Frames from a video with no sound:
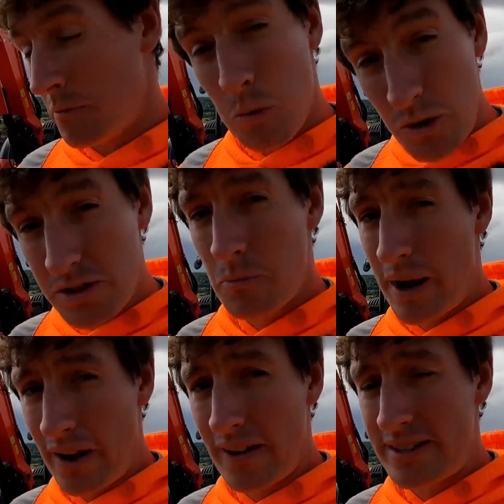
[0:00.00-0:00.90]
There wasn't
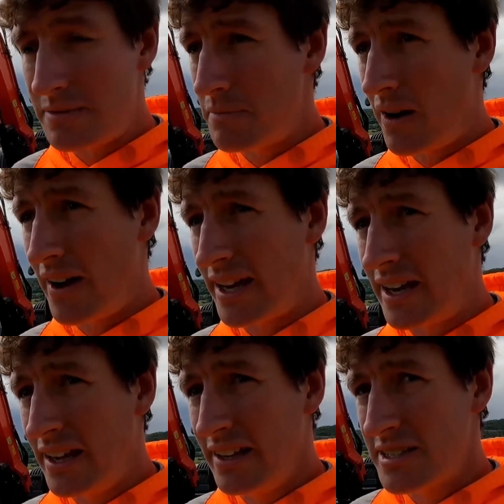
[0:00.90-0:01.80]
when I did
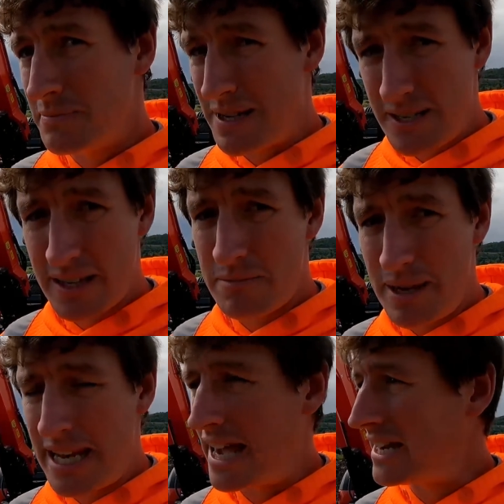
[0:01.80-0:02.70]
mine, especially at the
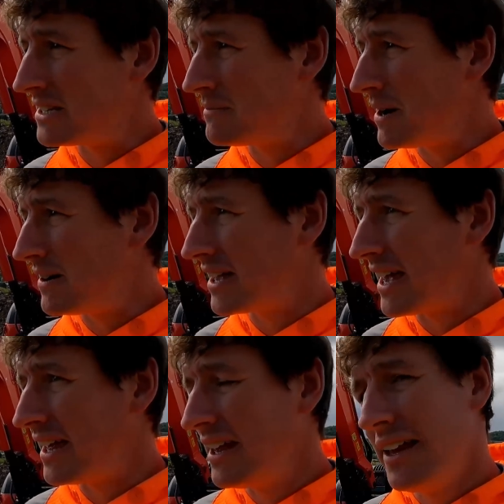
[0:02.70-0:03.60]
mini end of the
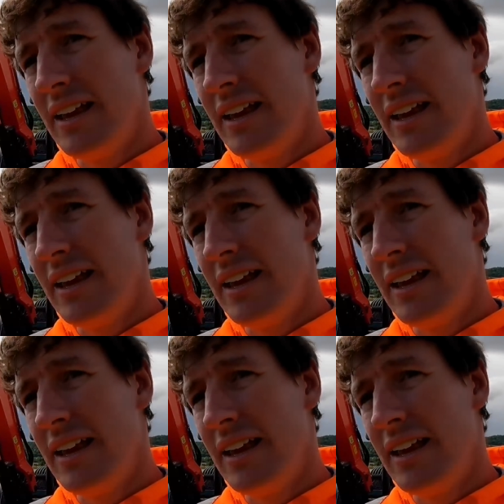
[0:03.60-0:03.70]
market.